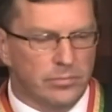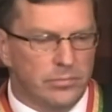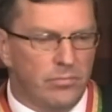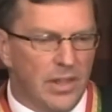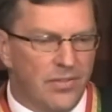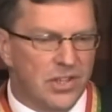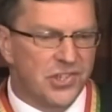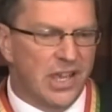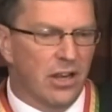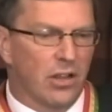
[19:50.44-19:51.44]
And the
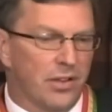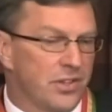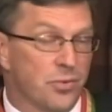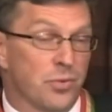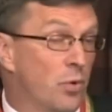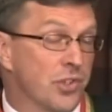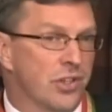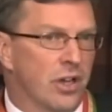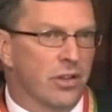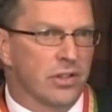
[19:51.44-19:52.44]
satellite, this wasn't
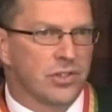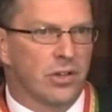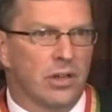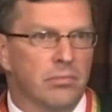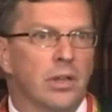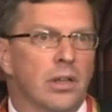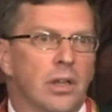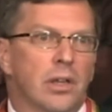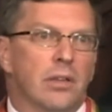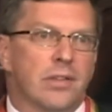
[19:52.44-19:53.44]
known at the time,
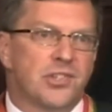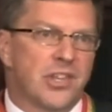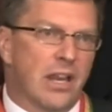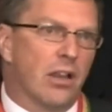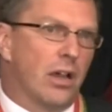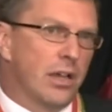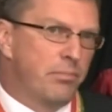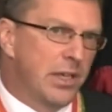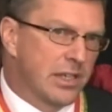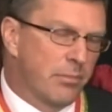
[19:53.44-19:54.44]
the satellite
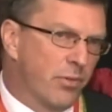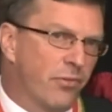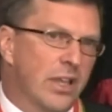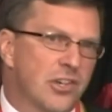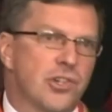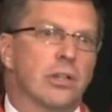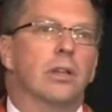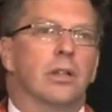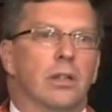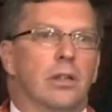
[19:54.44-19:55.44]
picked up reflection
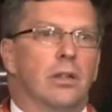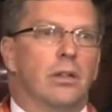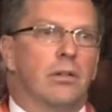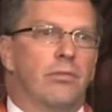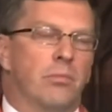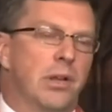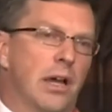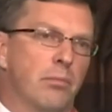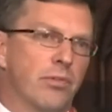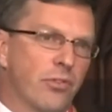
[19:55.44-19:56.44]
from a
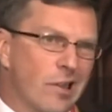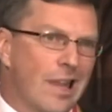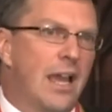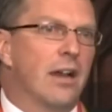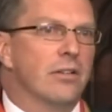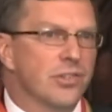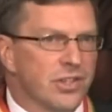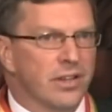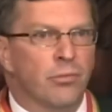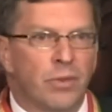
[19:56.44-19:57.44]
number of clouds
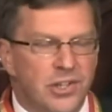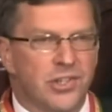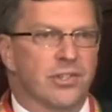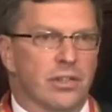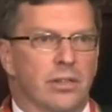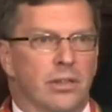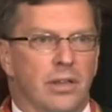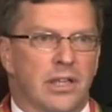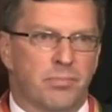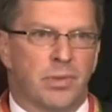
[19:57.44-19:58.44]
that it registered
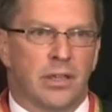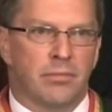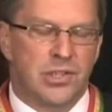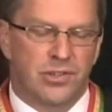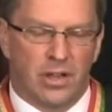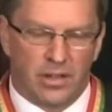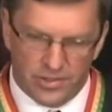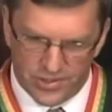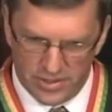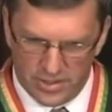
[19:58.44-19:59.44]
as being
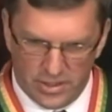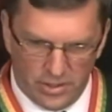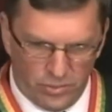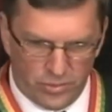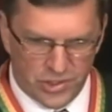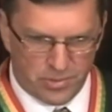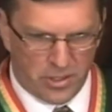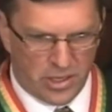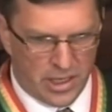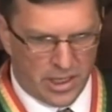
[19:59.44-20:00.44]
missiles launched by